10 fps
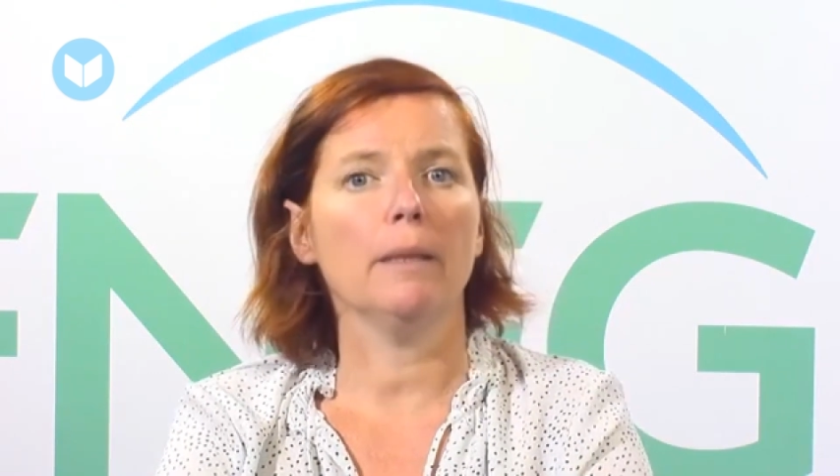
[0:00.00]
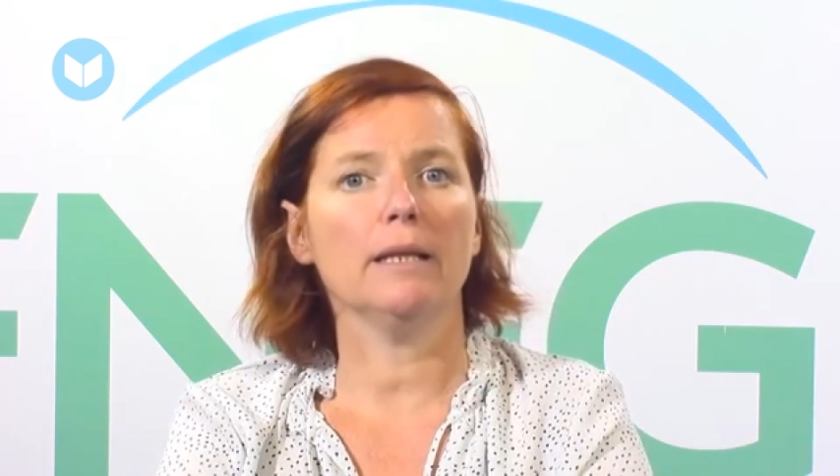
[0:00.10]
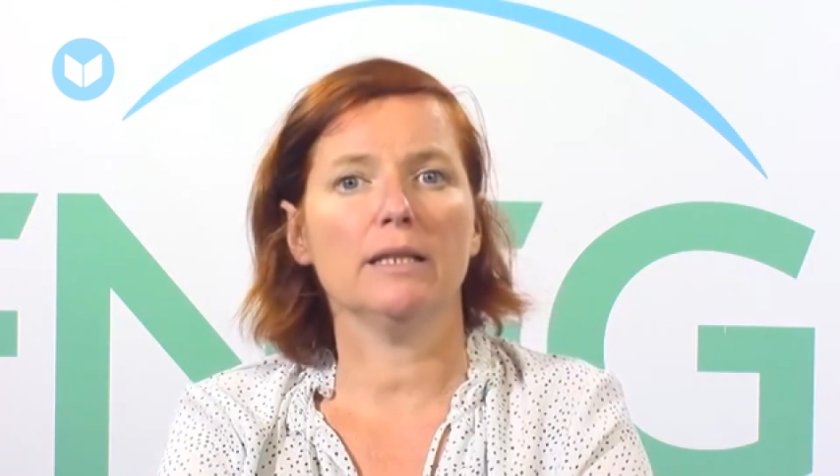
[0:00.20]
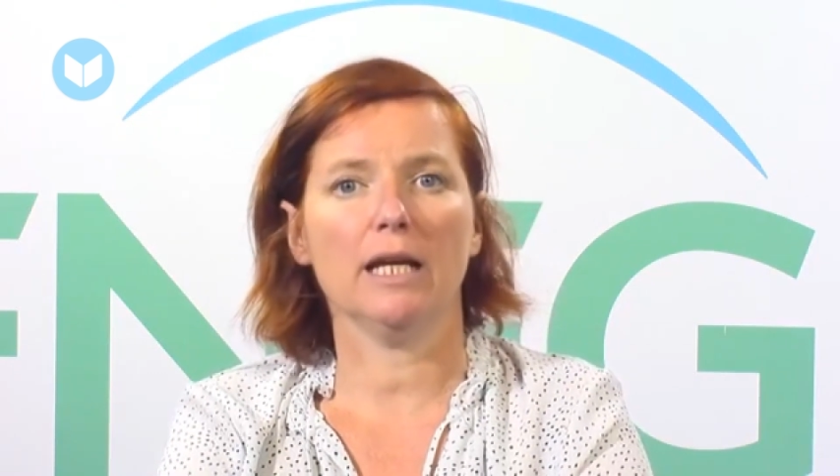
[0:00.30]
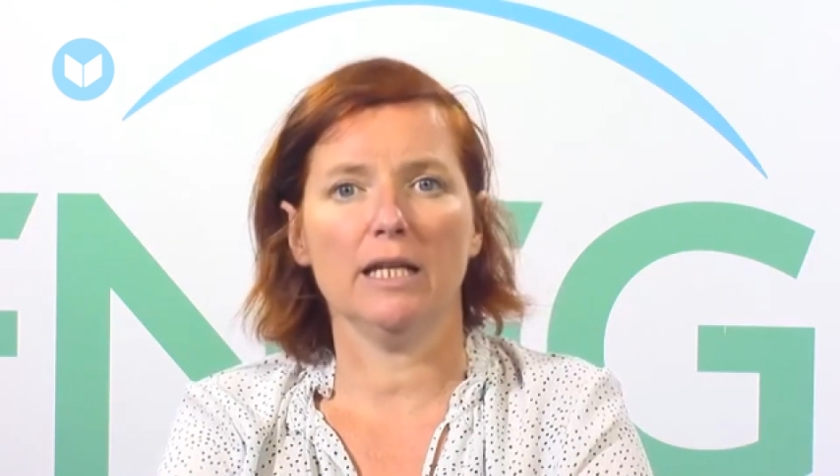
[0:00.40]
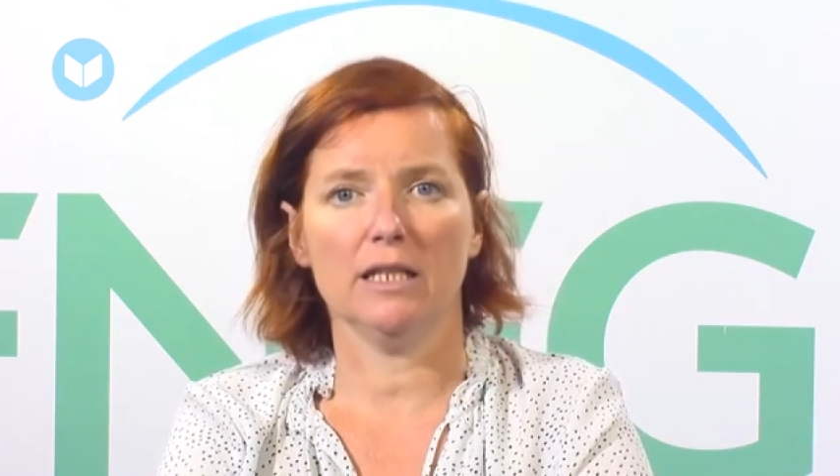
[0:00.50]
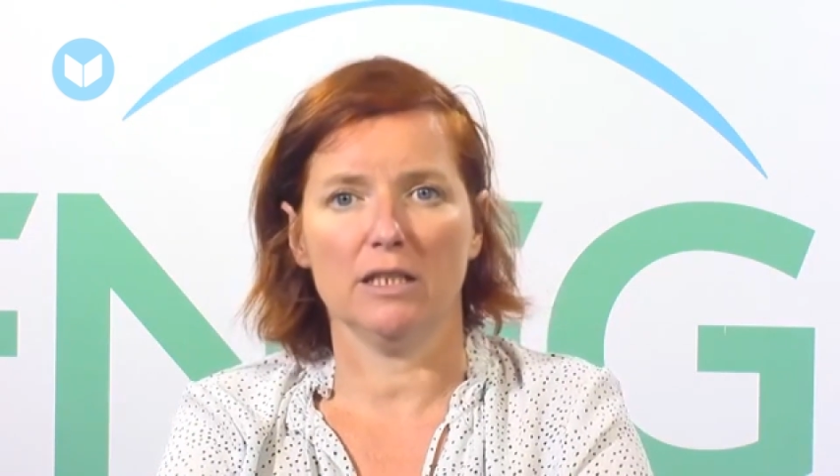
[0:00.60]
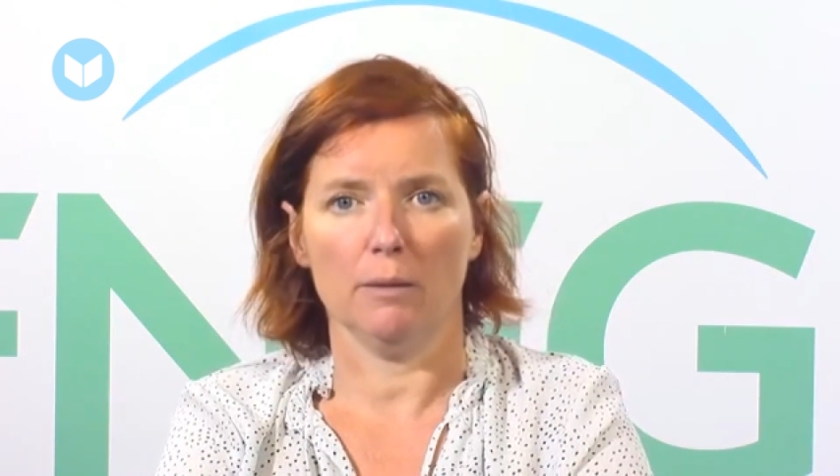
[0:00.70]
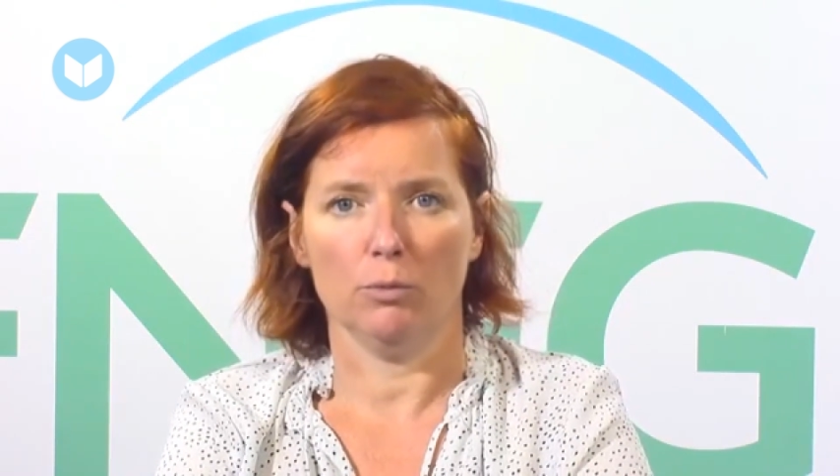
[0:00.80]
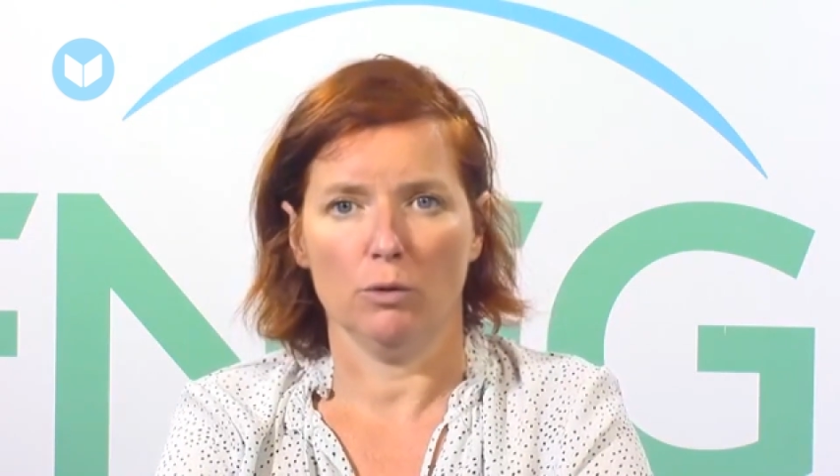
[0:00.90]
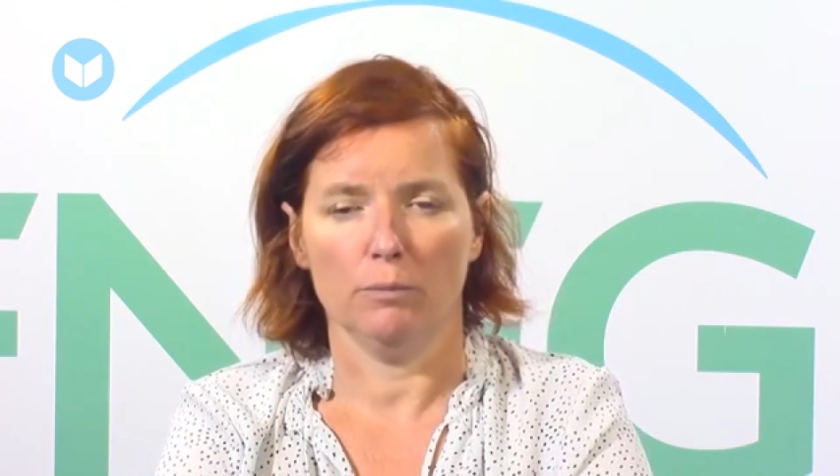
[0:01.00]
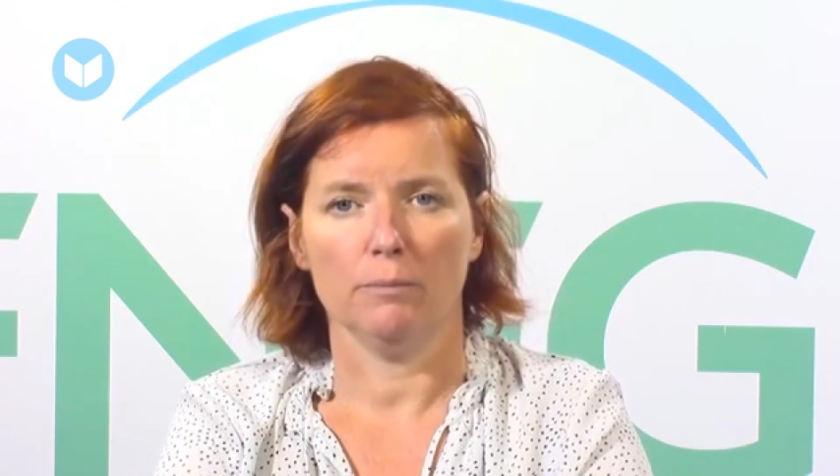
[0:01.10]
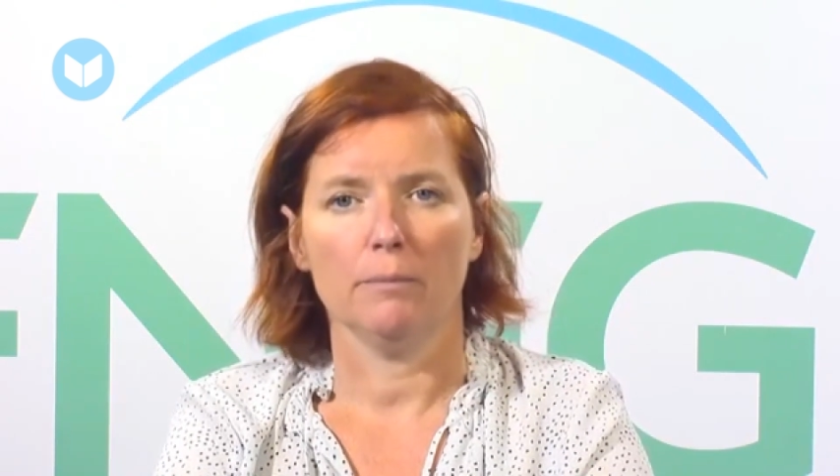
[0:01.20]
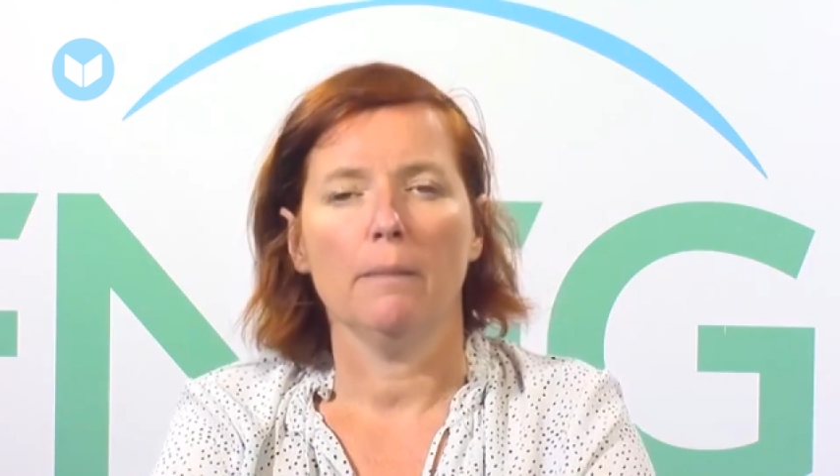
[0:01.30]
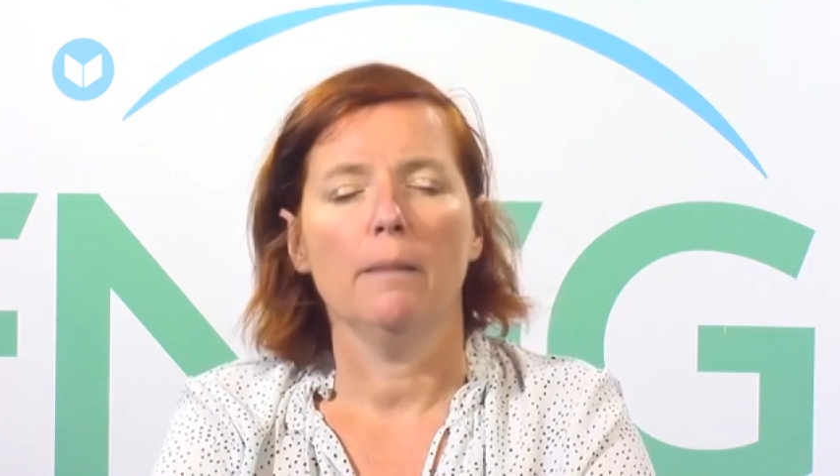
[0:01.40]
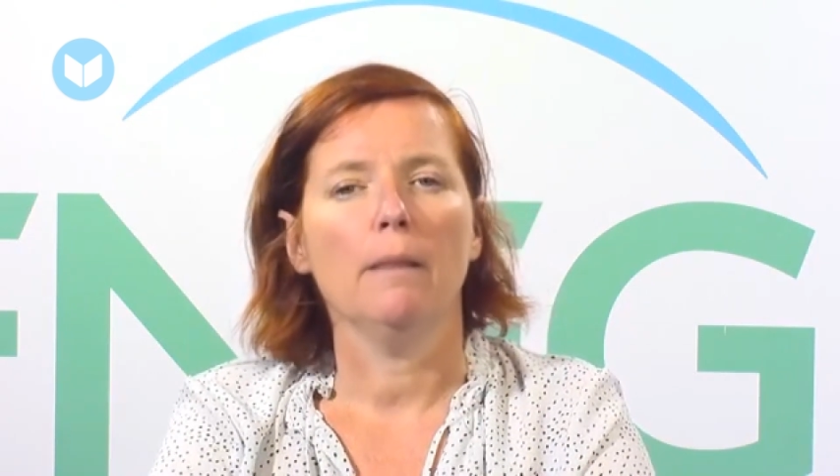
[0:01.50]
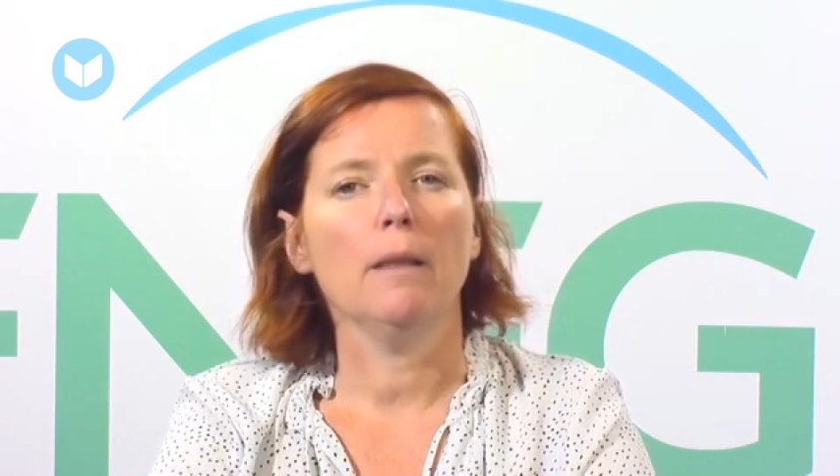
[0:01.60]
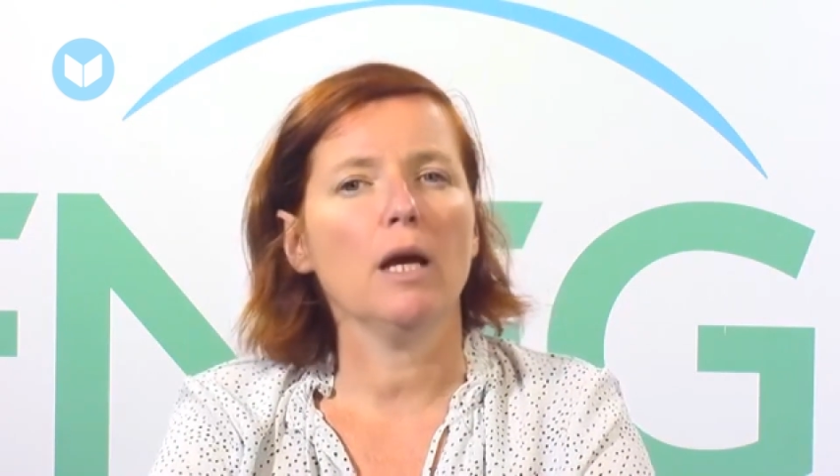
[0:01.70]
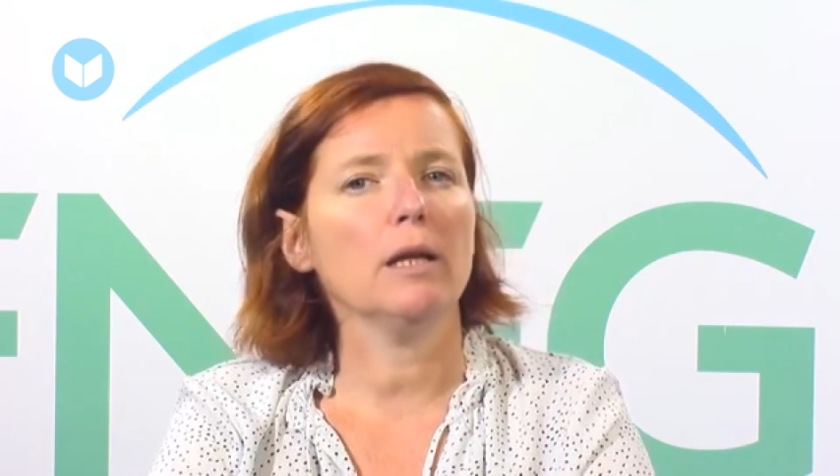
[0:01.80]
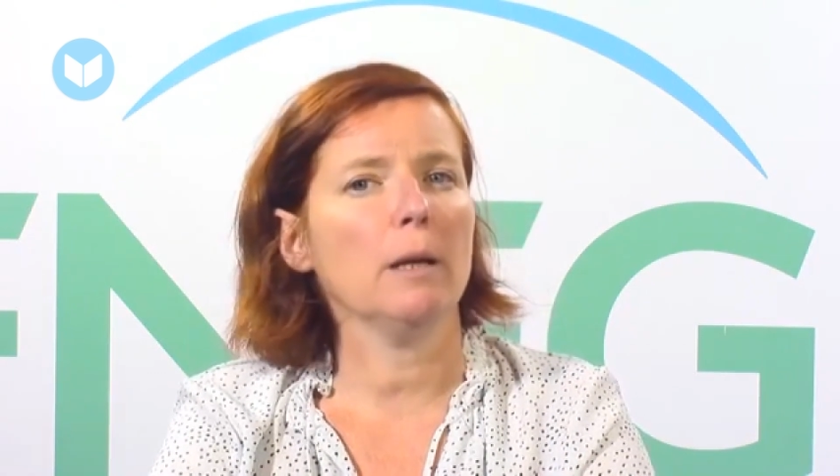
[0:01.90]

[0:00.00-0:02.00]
Let's take an example. A